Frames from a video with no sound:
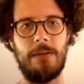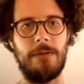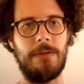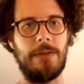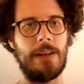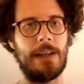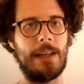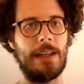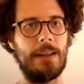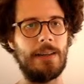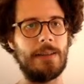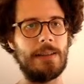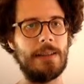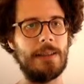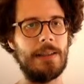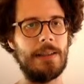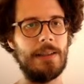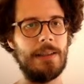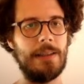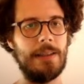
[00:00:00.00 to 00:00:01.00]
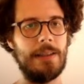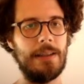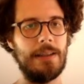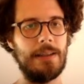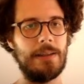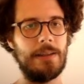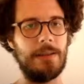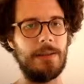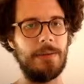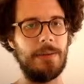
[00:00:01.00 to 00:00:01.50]
files.
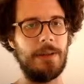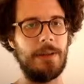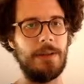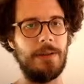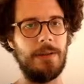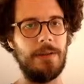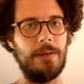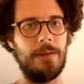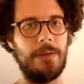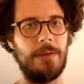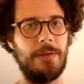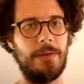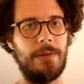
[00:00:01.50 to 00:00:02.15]
So we do